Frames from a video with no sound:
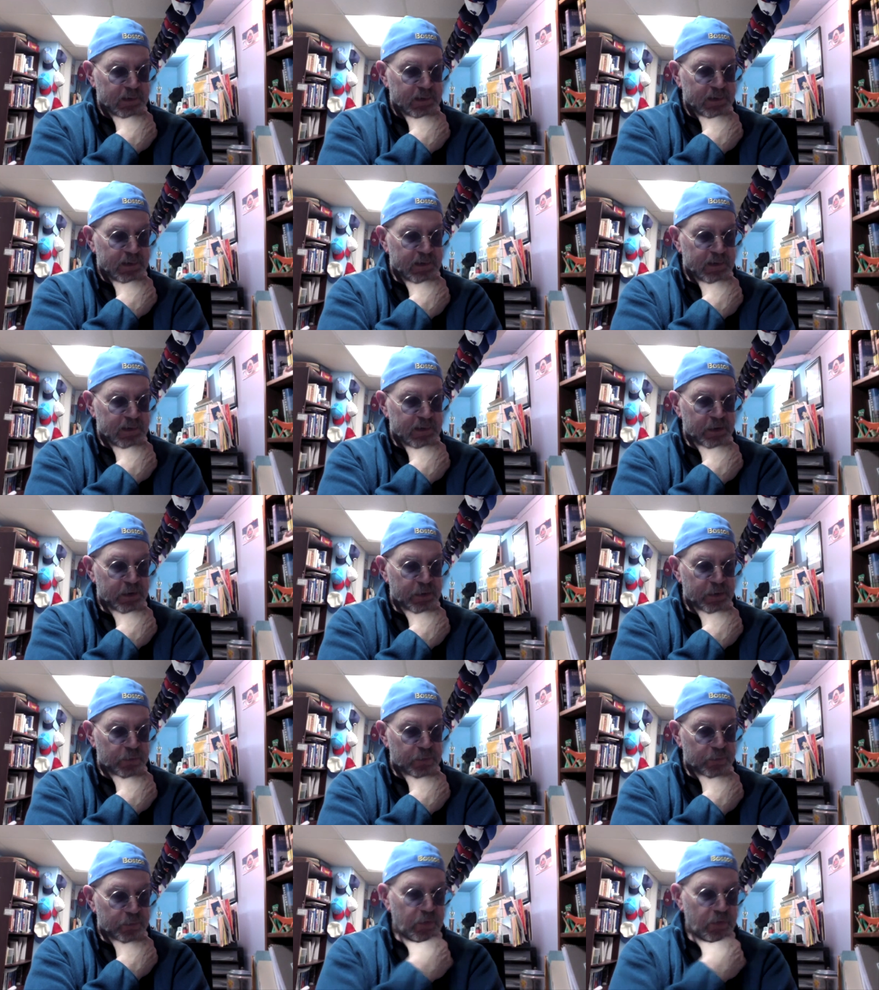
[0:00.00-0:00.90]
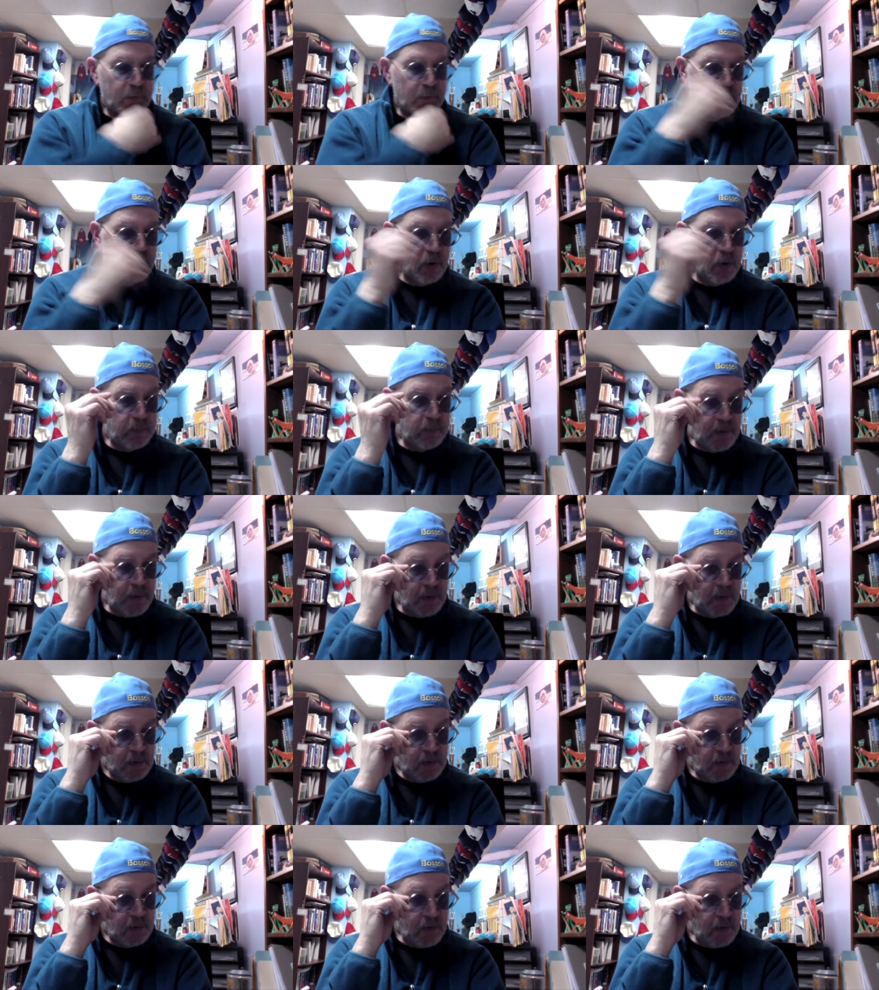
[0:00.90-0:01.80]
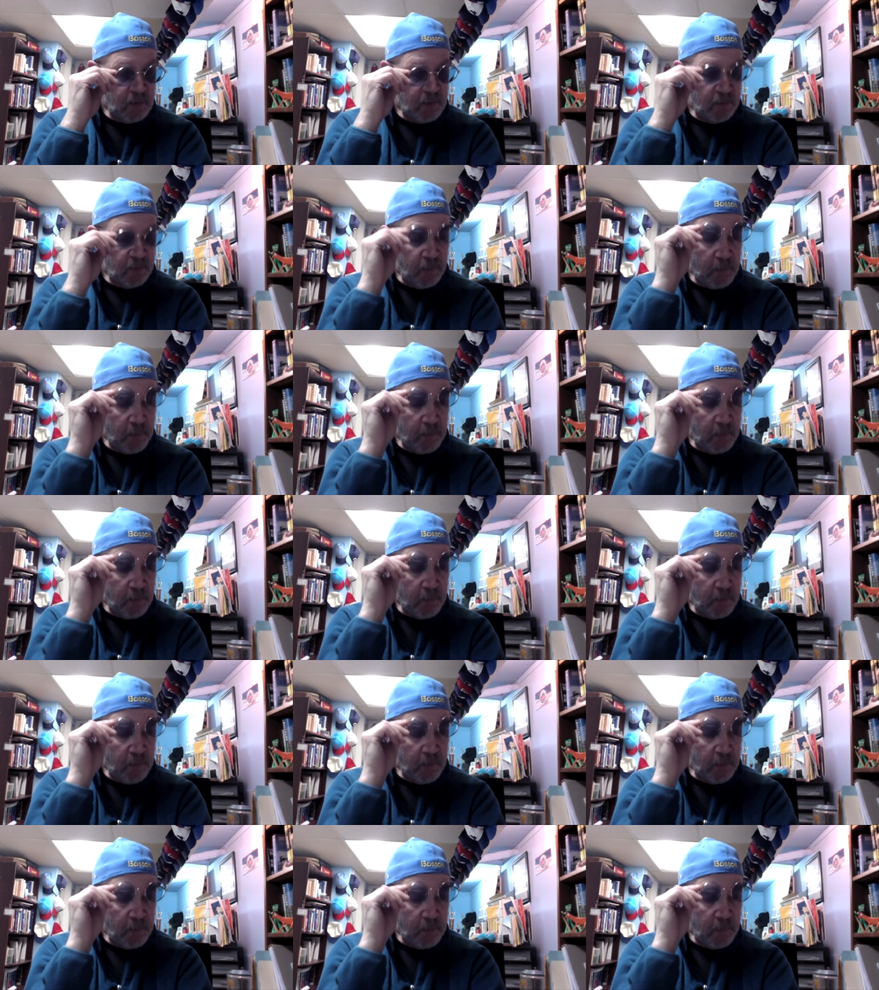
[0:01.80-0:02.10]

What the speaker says: You've written a book about the